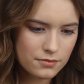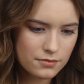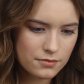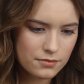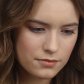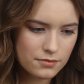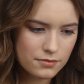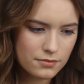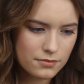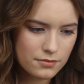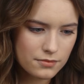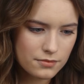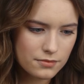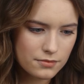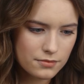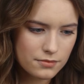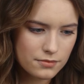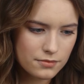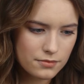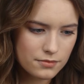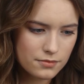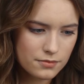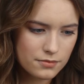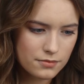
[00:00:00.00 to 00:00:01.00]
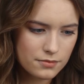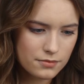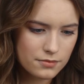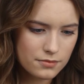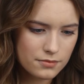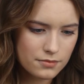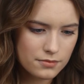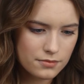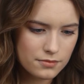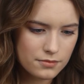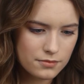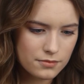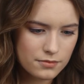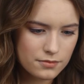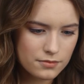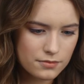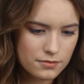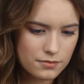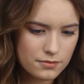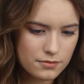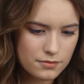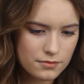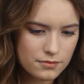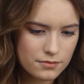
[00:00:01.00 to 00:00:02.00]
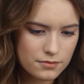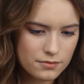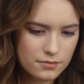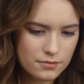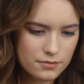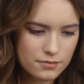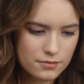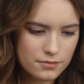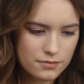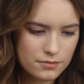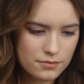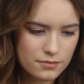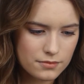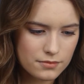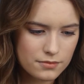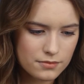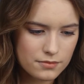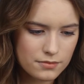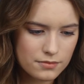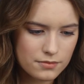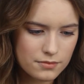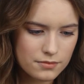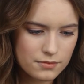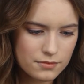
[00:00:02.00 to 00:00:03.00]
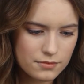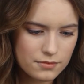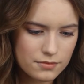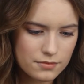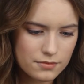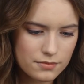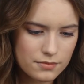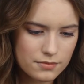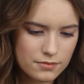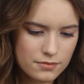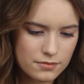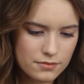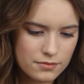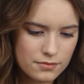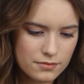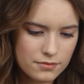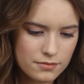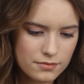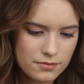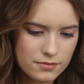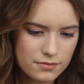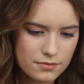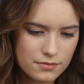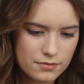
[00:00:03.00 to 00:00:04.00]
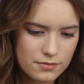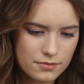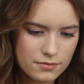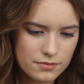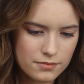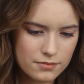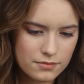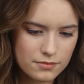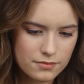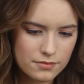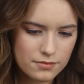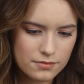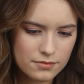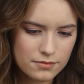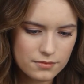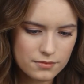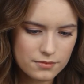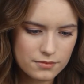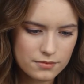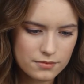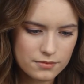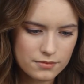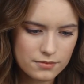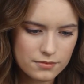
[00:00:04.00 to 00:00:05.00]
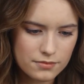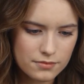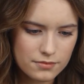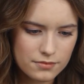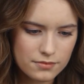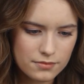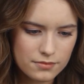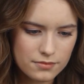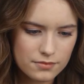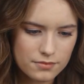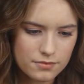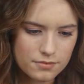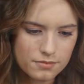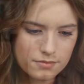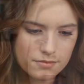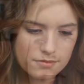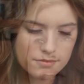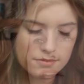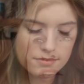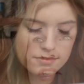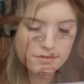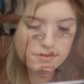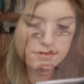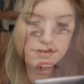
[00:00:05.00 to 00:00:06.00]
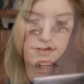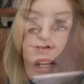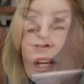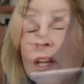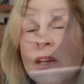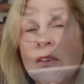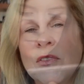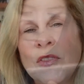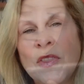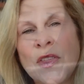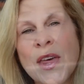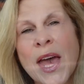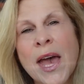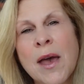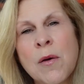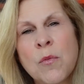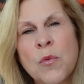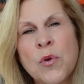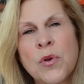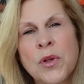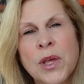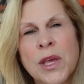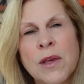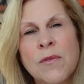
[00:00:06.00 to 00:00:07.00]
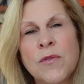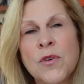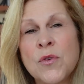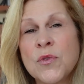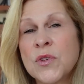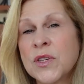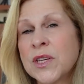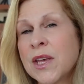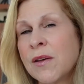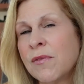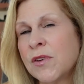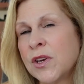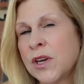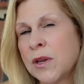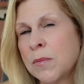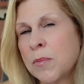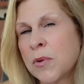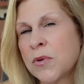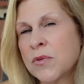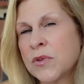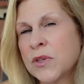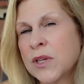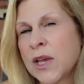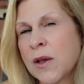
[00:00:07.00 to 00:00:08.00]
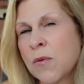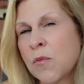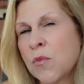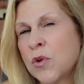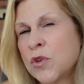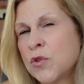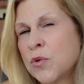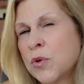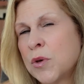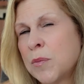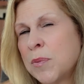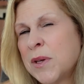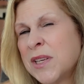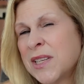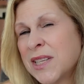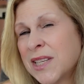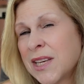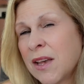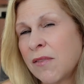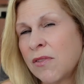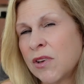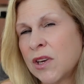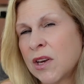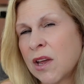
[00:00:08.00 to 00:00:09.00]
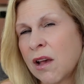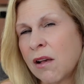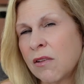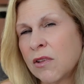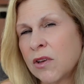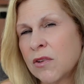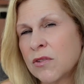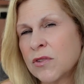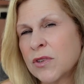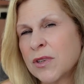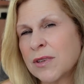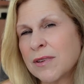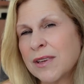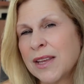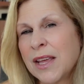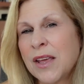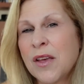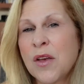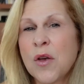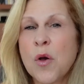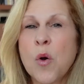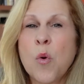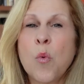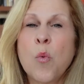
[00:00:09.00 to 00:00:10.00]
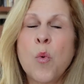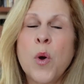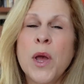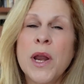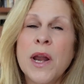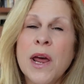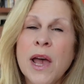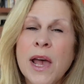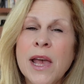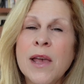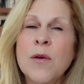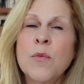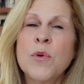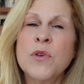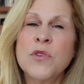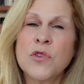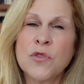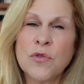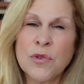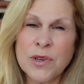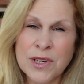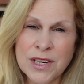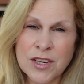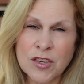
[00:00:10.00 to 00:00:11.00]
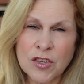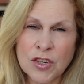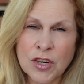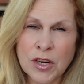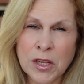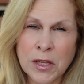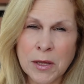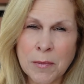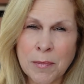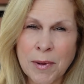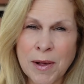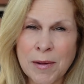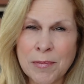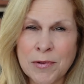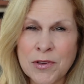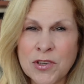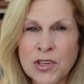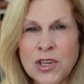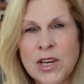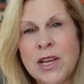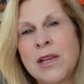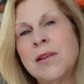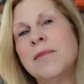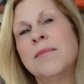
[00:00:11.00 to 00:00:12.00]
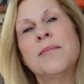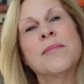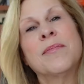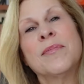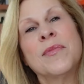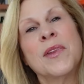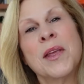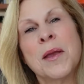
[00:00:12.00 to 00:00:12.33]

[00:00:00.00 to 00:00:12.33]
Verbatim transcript: which is owned by Amazon. It's Amazon's book area. And that will give you 70%, which would be $7. When I was traditionally publishing